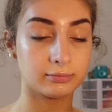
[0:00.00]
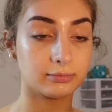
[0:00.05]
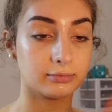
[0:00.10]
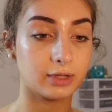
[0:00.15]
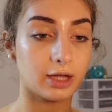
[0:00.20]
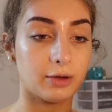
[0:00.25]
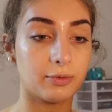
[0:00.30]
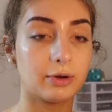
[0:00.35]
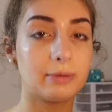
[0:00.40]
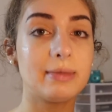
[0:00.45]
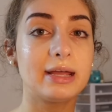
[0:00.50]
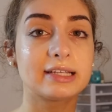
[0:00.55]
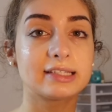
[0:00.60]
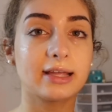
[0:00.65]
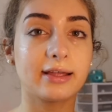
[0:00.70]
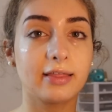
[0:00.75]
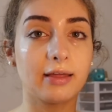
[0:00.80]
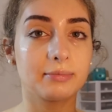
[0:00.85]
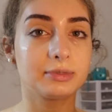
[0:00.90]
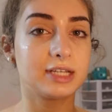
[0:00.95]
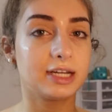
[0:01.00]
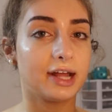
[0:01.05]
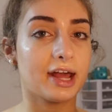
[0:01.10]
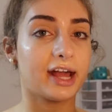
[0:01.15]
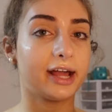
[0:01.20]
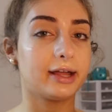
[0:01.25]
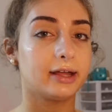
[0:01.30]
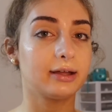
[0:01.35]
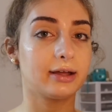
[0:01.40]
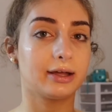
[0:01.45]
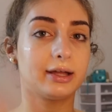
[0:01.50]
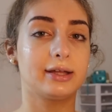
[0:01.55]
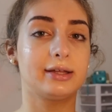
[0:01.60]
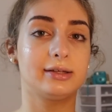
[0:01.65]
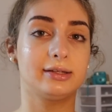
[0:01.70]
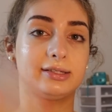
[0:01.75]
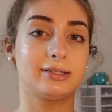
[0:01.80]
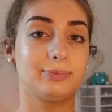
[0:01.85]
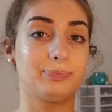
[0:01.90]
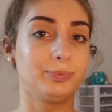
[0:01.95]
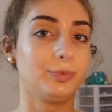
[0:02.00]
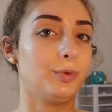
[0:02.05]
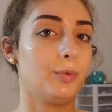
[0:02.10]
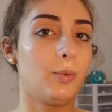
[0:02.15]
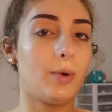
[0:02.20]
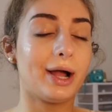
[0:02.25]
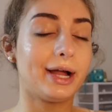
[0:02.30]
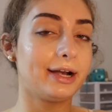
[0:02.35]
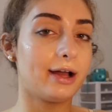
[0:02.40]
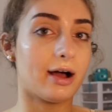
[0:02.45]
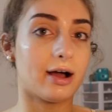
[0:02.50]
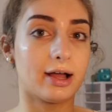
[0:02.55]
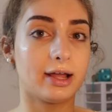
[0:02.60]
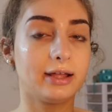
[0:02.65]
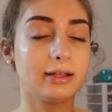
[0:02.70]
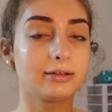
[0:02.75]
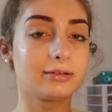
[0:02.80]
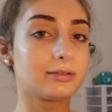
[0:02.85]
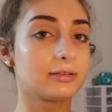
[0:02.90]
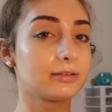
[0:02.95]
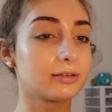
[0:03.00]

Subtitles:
Now we're mixing them today because why not?